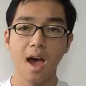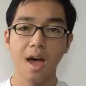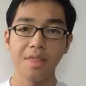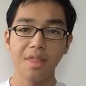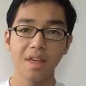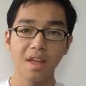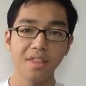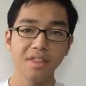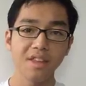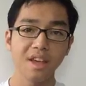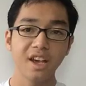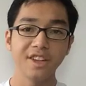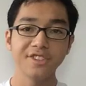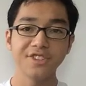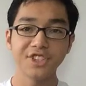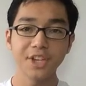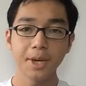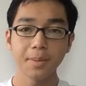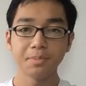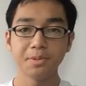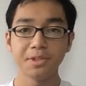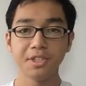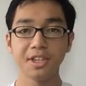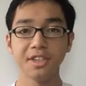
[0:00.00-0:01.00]
And then the
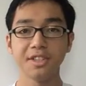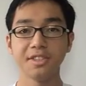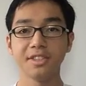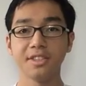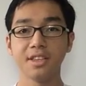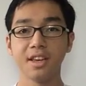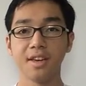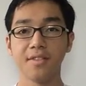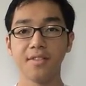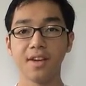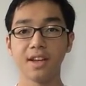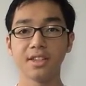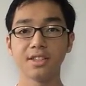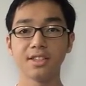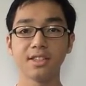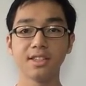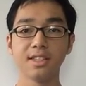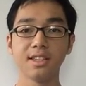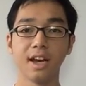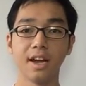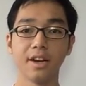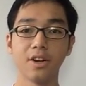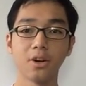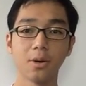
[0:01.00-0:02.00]
Egyptians
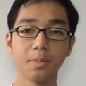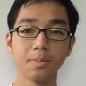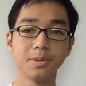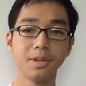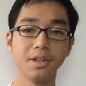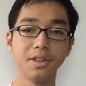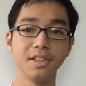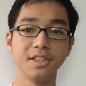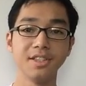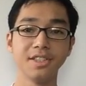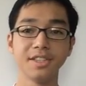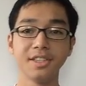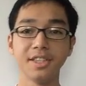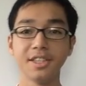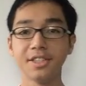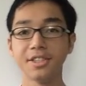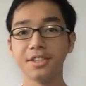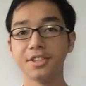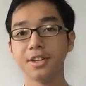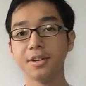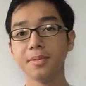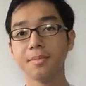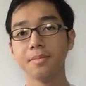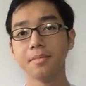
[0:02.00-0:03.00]
eventually adopted this
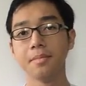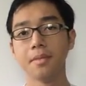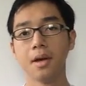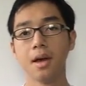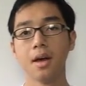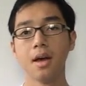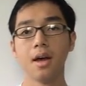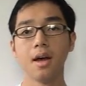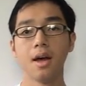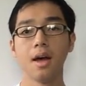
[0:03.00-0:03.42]
system,